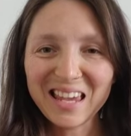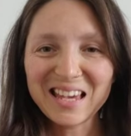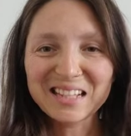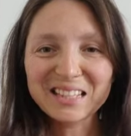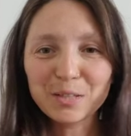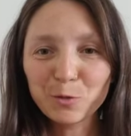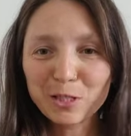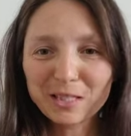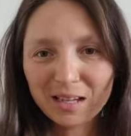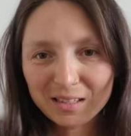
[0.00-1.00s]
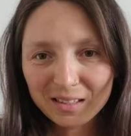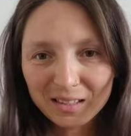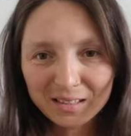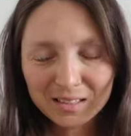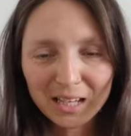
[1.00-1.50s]
and it was done
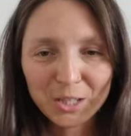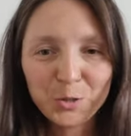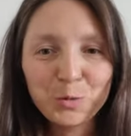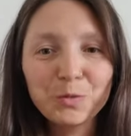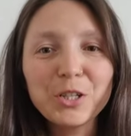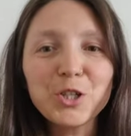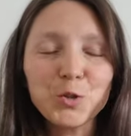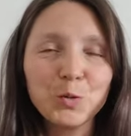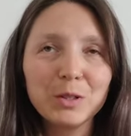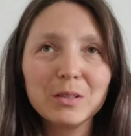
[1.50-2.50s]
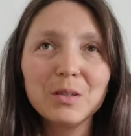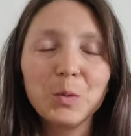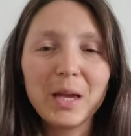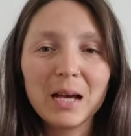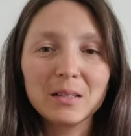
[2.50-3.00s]
in a tattoo ritual.
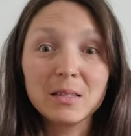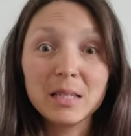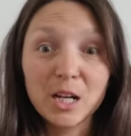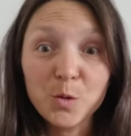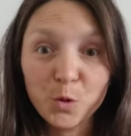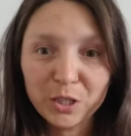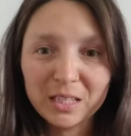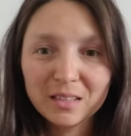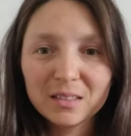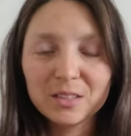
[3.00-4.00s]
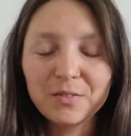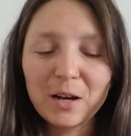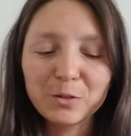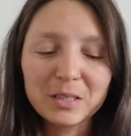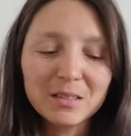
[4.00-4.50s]
We had a ceremony
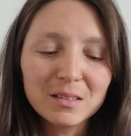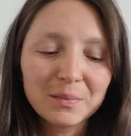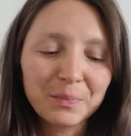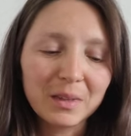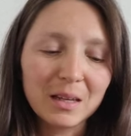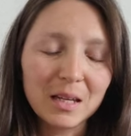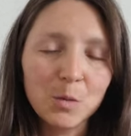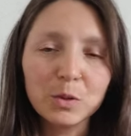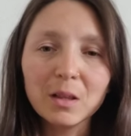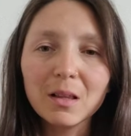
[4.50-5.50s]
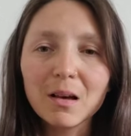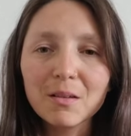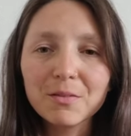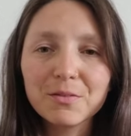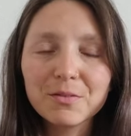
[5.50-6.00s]
around it, and I would
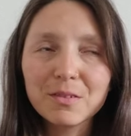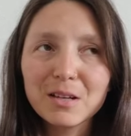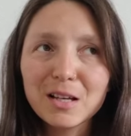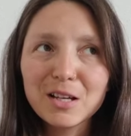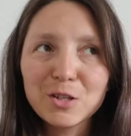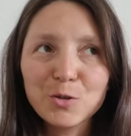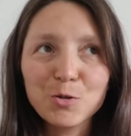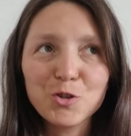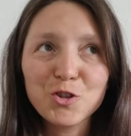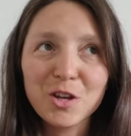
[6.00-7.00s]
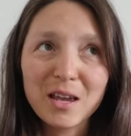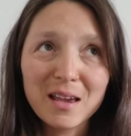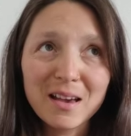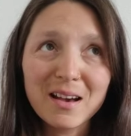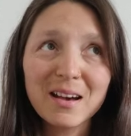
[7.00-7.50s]
love to
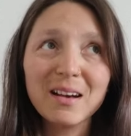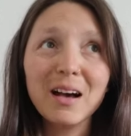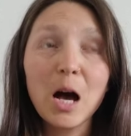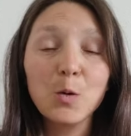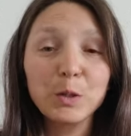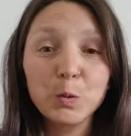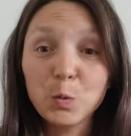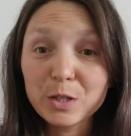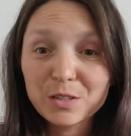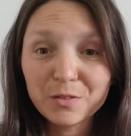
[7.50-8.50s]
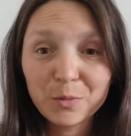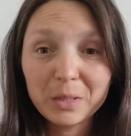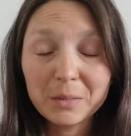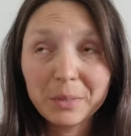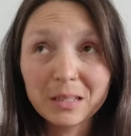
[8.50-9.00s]
share how it was for
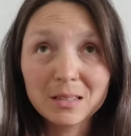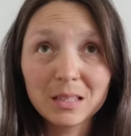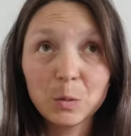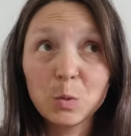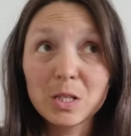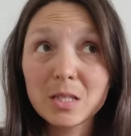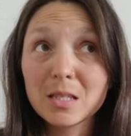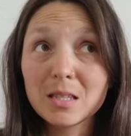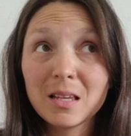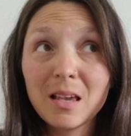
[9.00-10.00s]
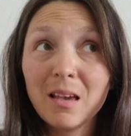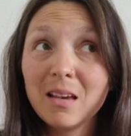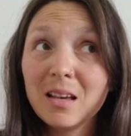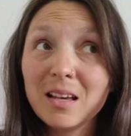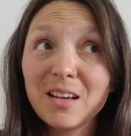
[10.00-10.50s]
me because it was
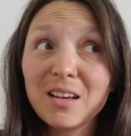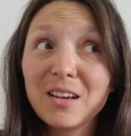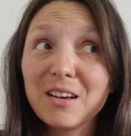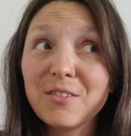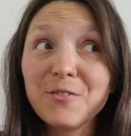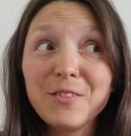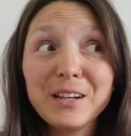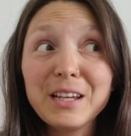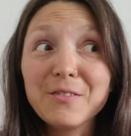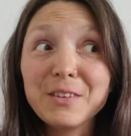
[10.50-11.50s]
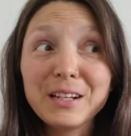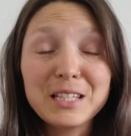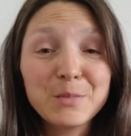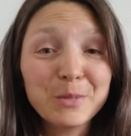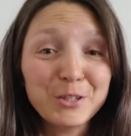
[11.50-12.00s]
a very, very
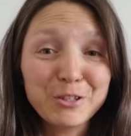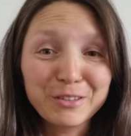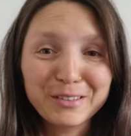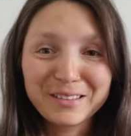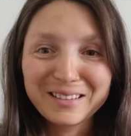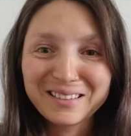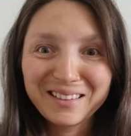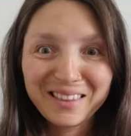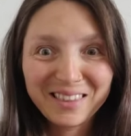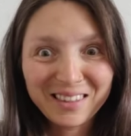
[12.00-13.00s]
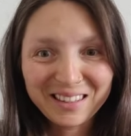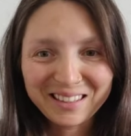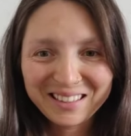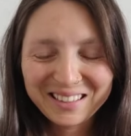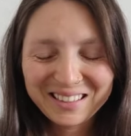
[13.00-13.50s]
special
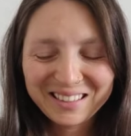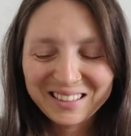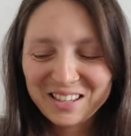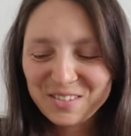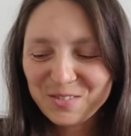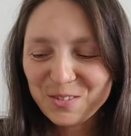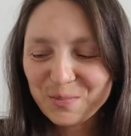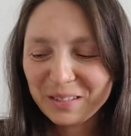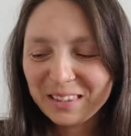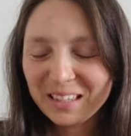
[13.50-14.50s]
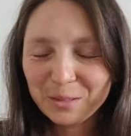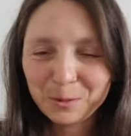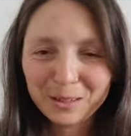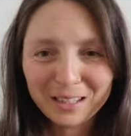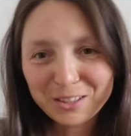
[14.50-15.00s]
thing for me that I
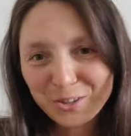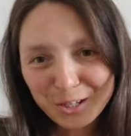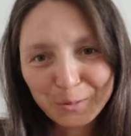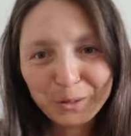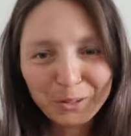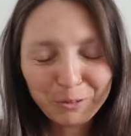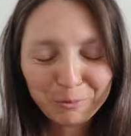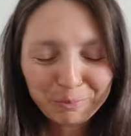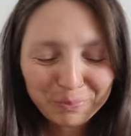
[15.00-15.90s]
would like to share with you.